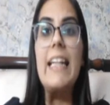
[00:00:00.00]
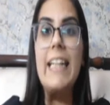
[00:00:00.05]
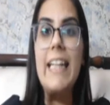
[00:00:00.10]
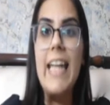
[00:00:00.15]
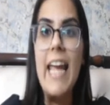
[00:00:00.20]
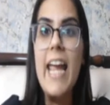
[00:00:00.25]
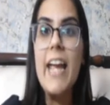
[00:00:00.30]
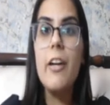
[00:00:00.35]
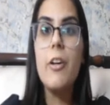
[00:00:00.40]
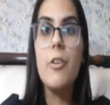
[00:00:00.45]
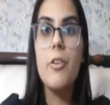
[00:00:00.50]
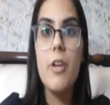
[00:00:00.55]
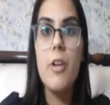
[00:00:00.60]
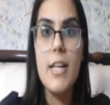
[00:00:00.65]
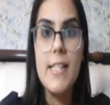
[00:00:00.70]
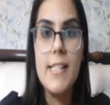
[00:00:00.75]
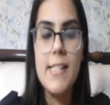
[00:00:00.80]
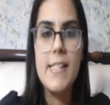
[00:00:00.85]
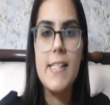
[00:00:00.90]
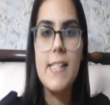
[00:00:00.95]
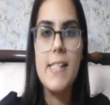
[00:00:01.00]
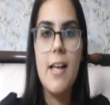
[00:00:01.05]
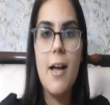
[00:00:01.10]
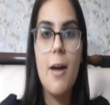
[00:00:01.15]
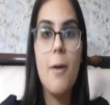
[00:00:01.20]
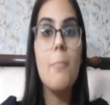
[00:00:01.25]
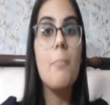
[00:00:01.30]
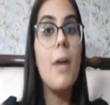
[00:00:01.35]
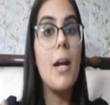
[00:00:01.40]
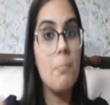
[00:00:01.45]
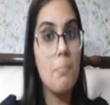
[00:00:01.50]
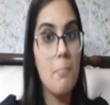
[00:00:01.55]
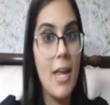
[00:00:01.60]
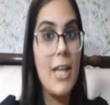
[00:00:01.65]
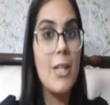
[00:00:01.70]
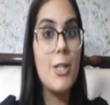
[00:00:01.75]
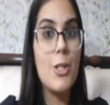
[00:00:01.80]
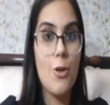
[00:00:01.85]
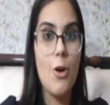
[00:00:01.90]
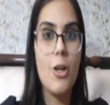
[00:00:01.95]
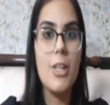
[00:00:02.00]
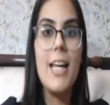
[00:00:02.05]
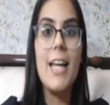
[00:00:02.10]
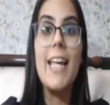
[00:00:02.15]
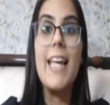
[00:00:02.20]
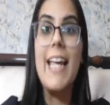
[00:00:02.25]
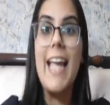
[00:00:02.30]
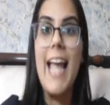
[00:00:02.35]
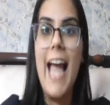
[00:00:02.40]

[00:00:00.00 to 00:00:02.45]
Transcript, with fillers: take risks, but make sure they're